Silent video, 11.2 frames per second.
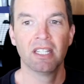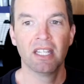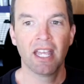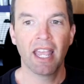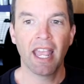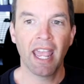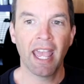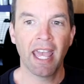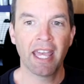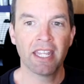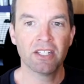
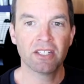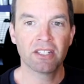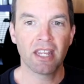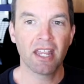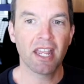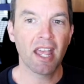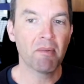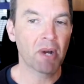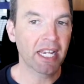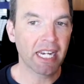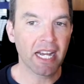And am I
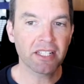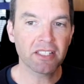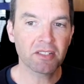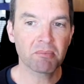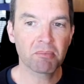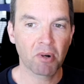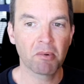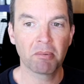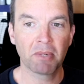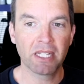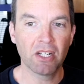an artist? Probably
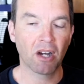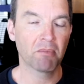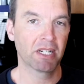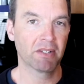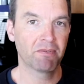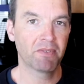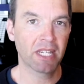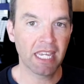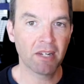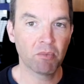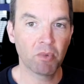not, but a
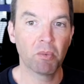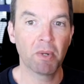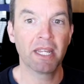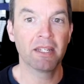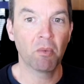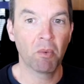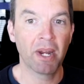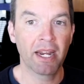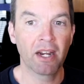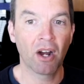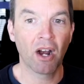figurehead would be
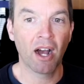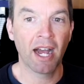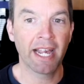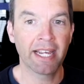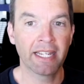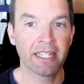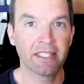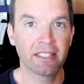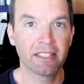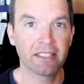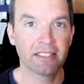where I
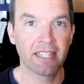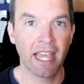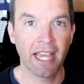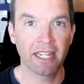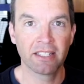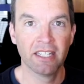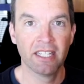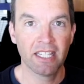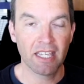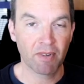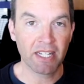sat.
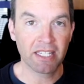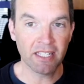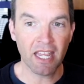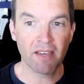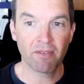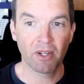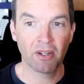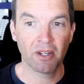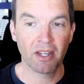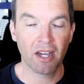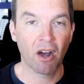If I didn't have a
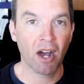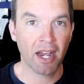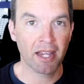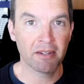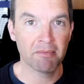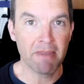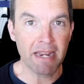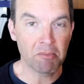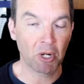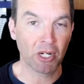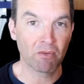high meat
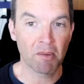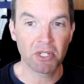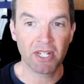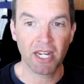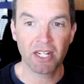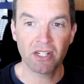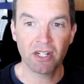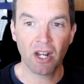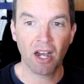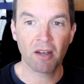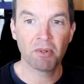body reputation,
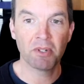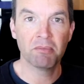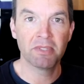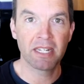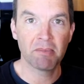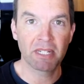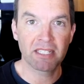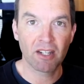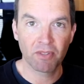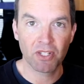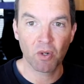I would see myself
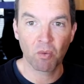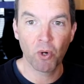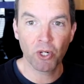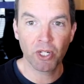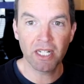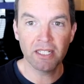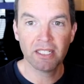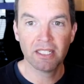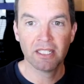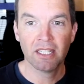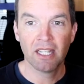as a worker
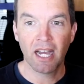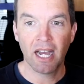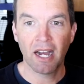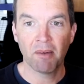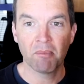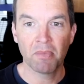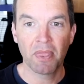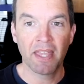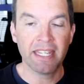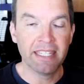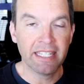
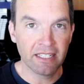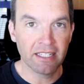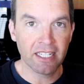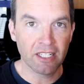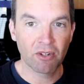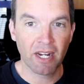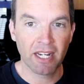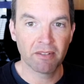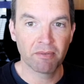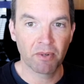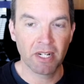that didn't need creative
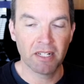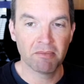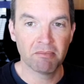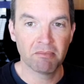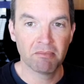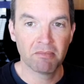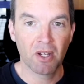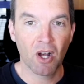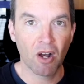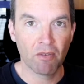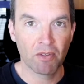freedom
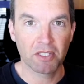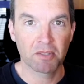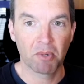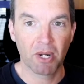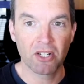of expression.